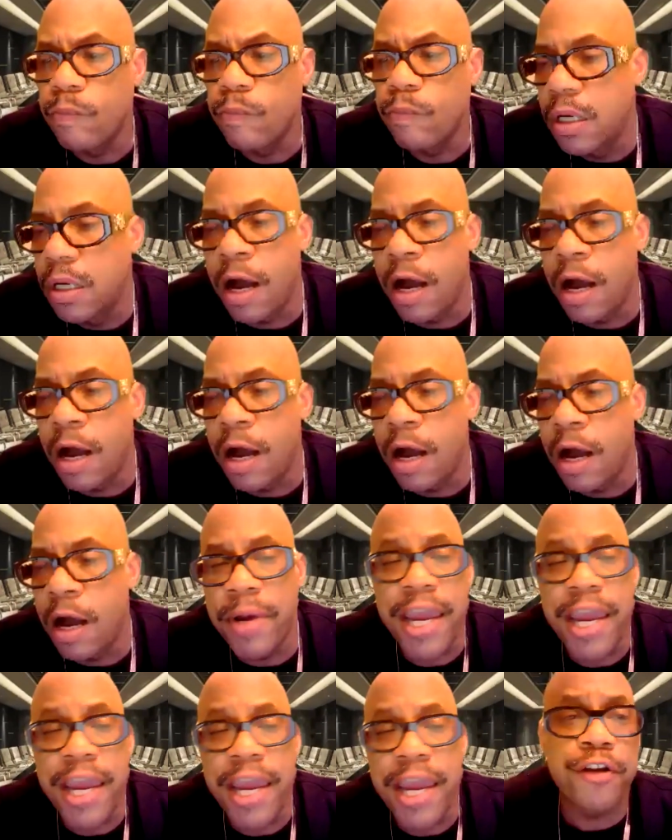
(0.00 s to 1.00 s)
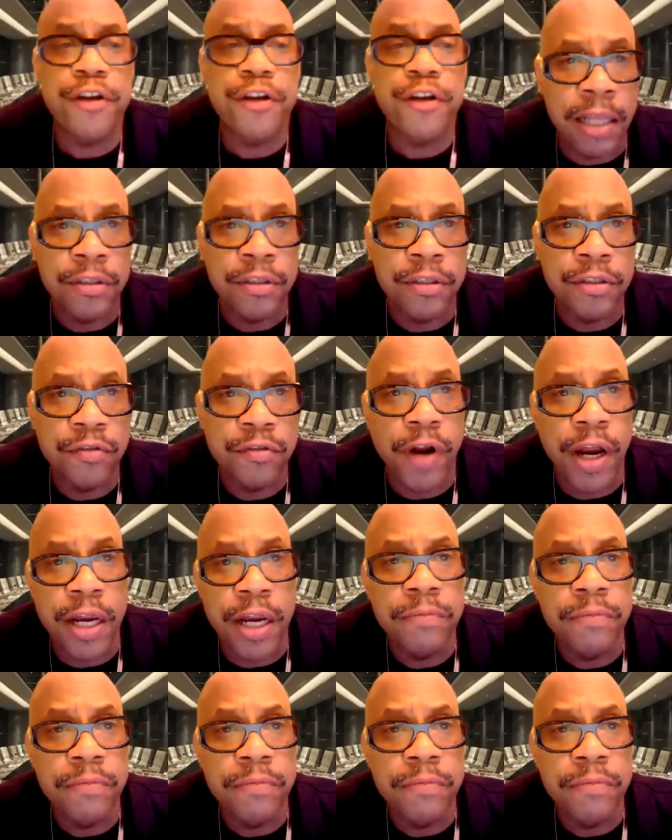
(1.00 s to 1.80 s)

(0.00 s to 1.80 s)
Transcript: I'm a hairstylist, right?